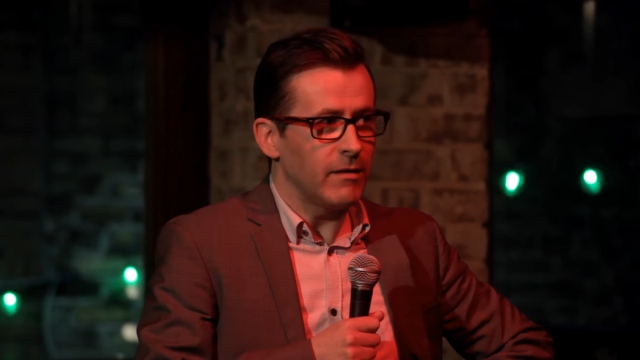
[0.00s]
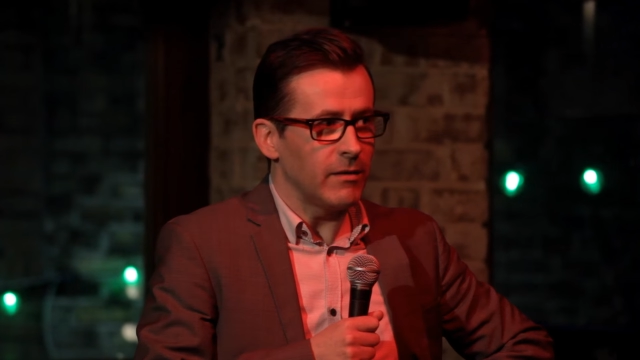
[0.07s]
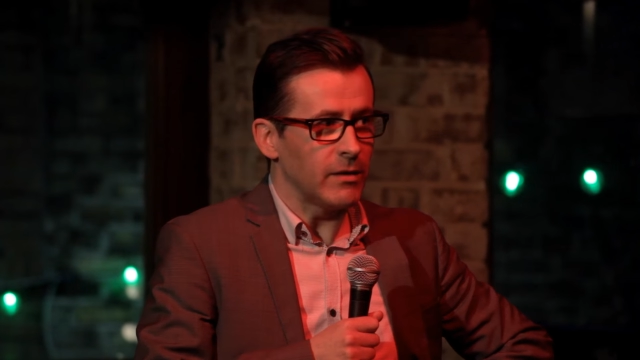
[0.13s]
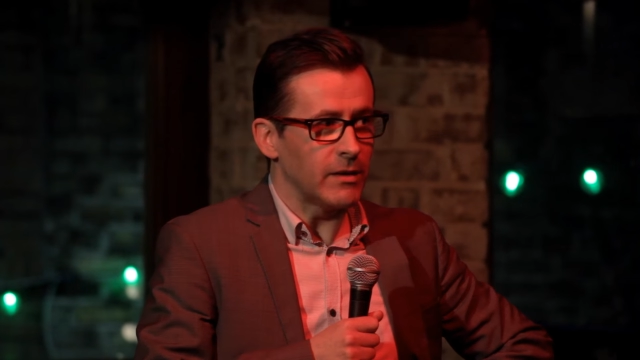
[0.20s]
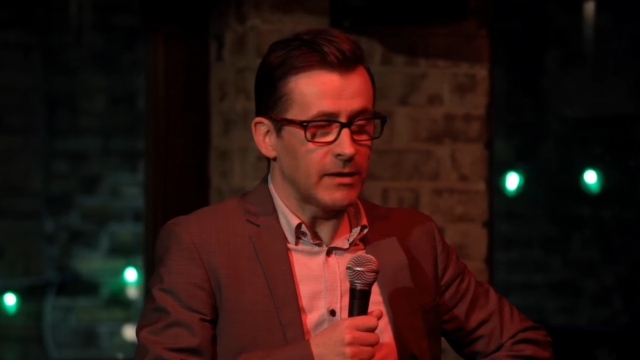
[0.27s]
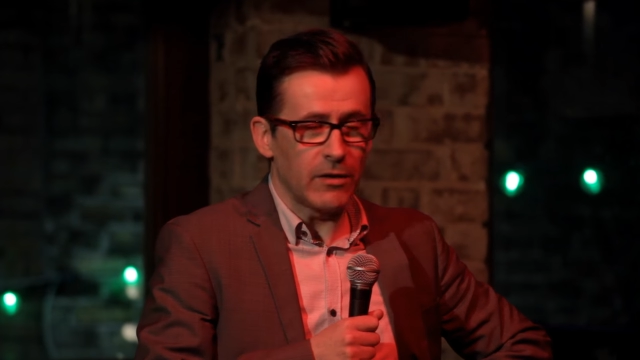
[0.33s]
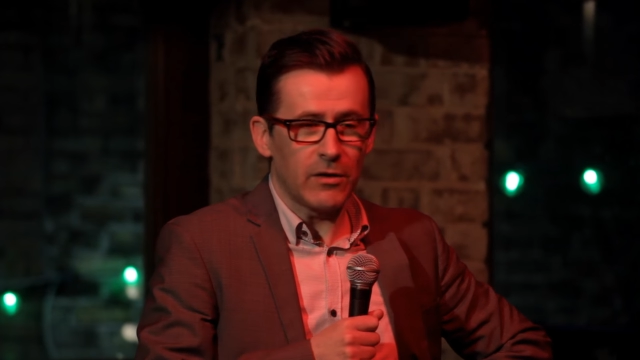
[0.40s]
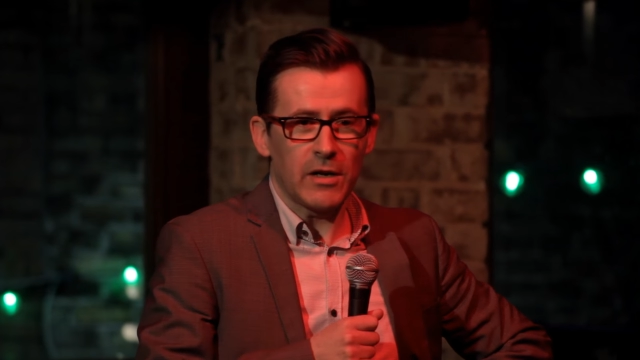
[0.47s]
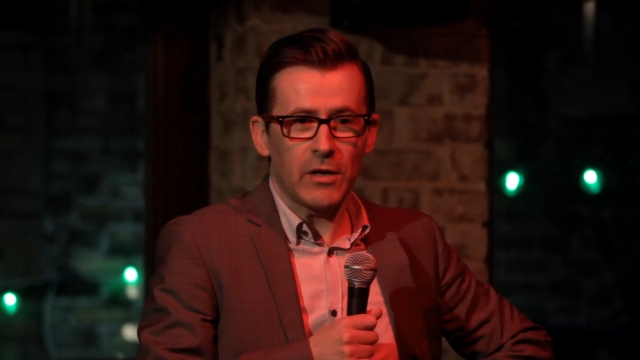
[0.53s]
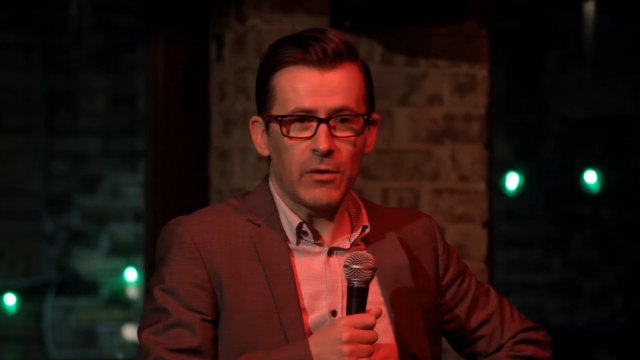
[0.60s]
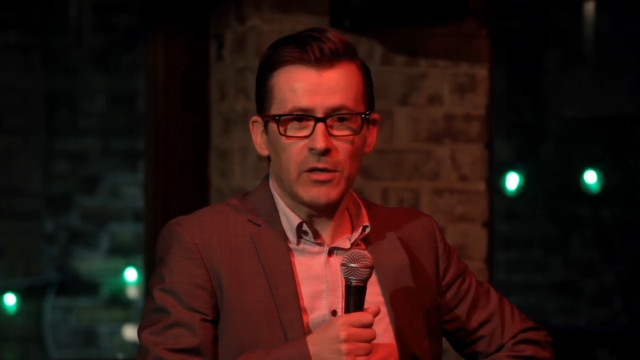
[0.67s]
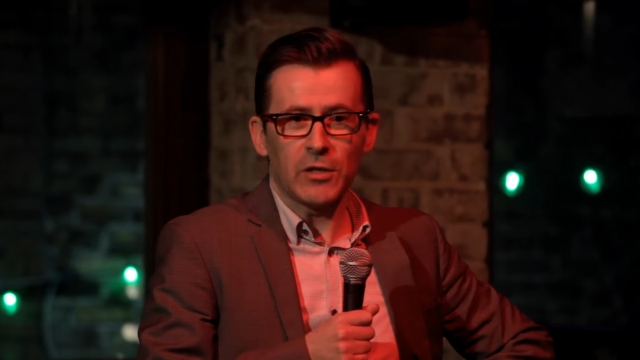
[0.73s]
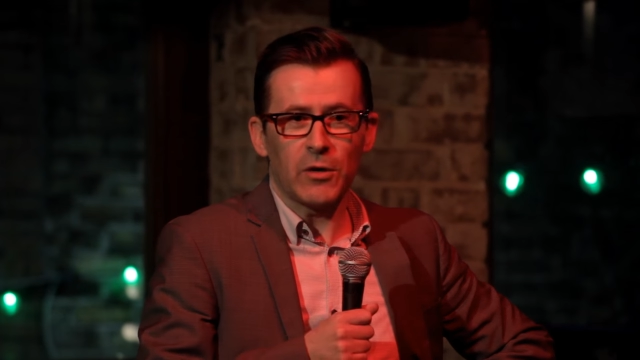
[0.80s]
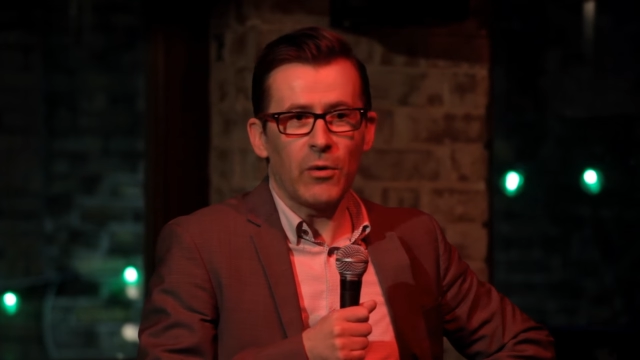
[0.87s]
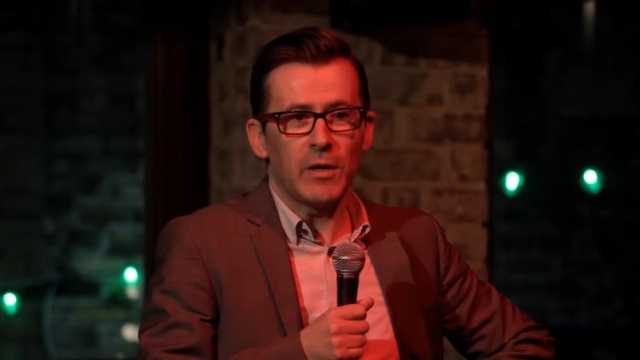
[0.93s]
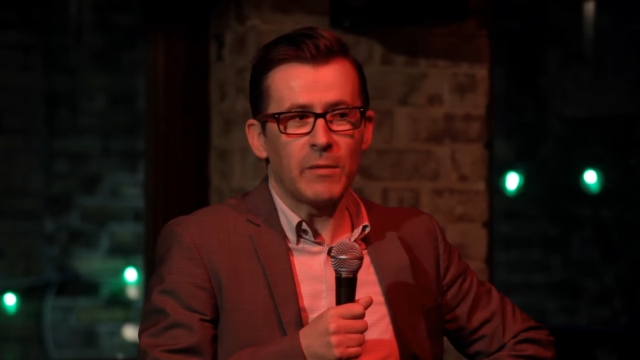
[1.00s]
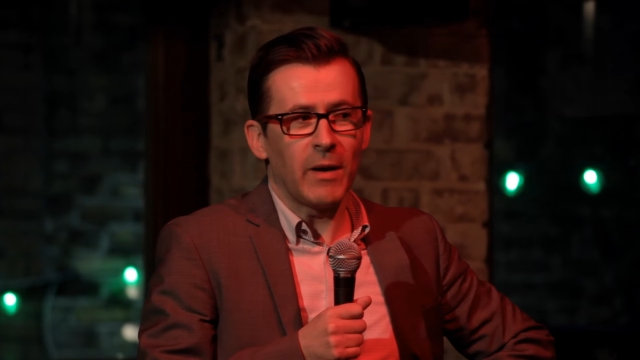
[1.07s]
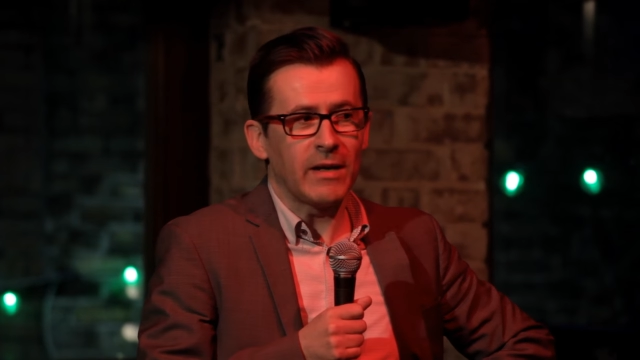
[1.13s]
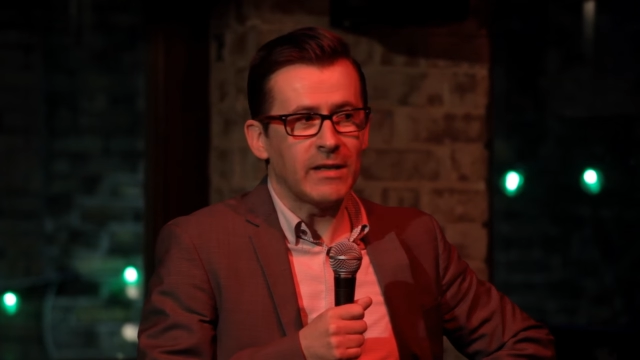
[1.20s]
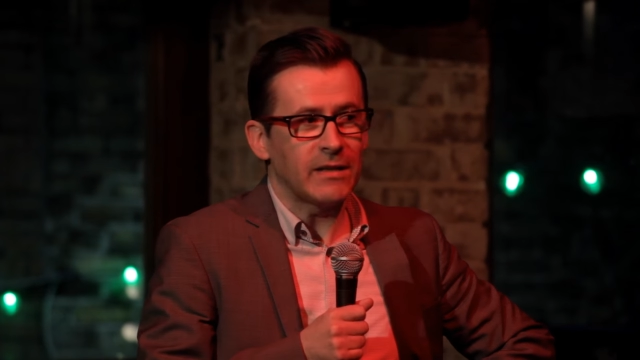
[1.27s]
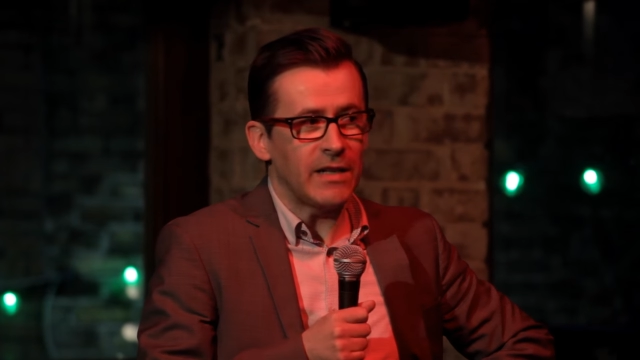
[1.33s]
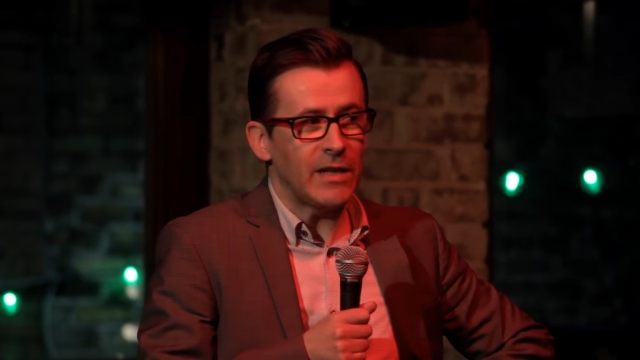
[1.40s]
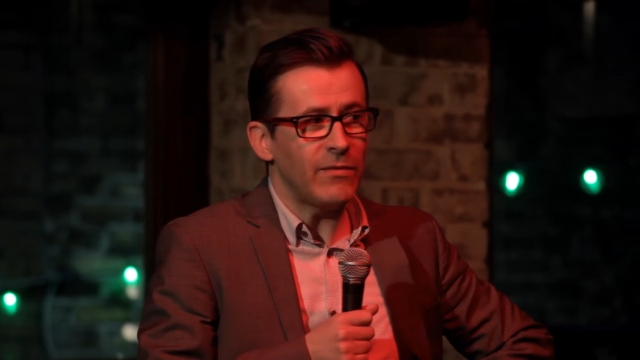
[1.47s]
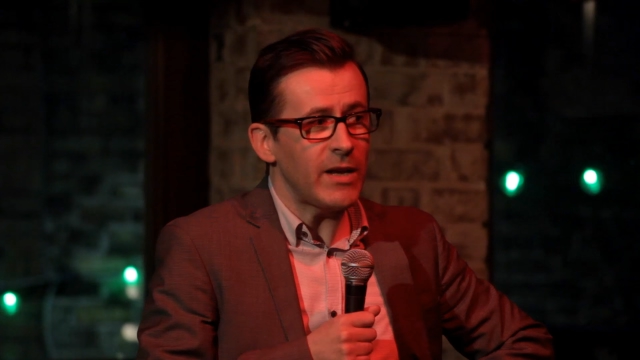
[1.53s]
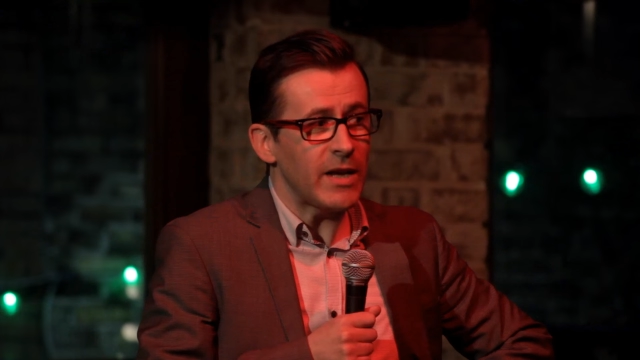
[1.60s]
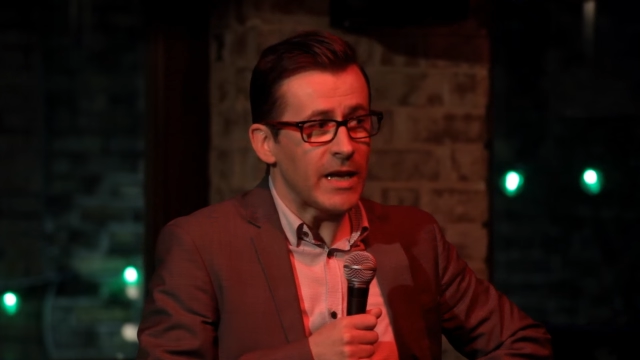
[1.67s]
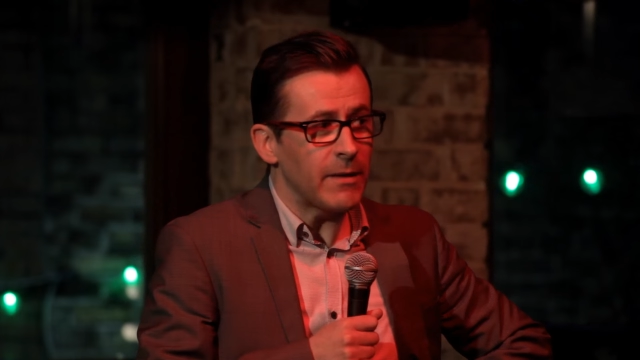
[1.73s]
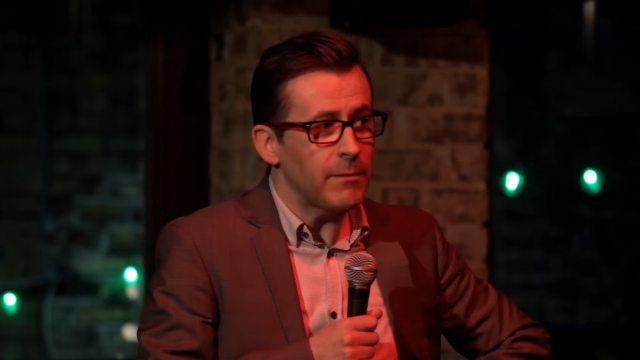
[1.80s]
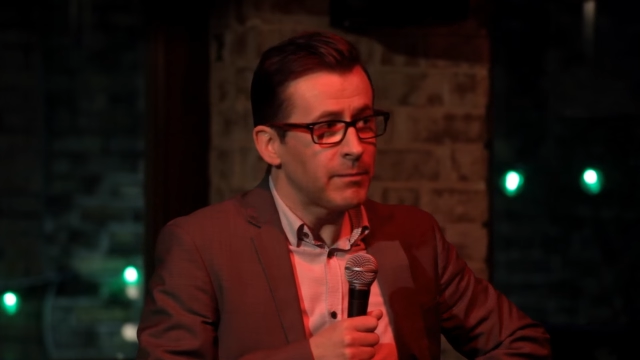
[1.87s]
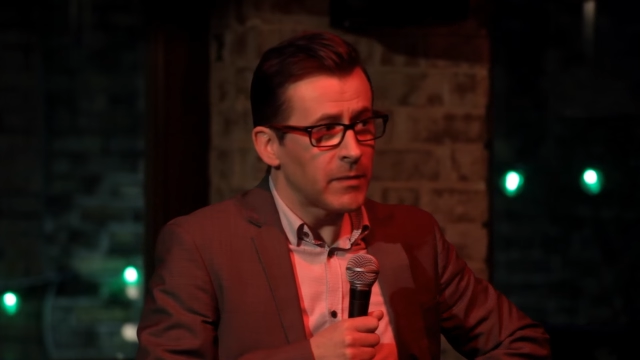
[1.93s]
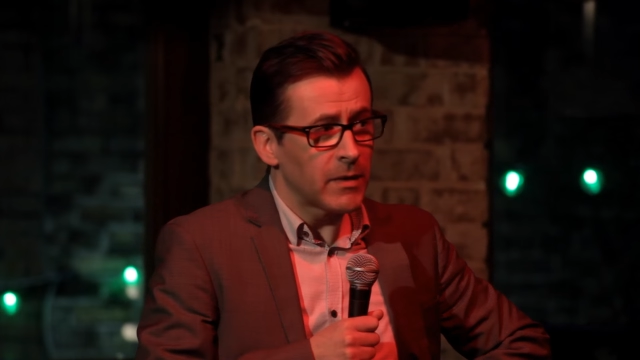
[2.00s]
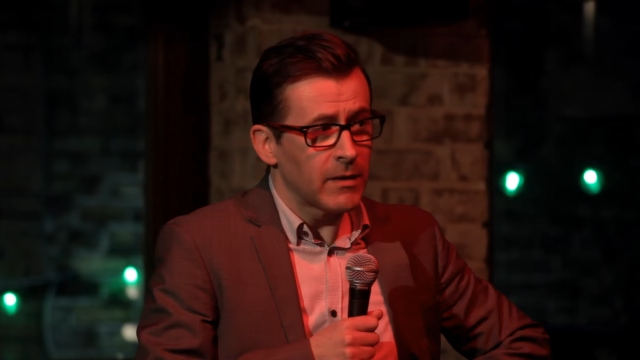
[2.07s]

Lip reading: is certainly going to go in my CV.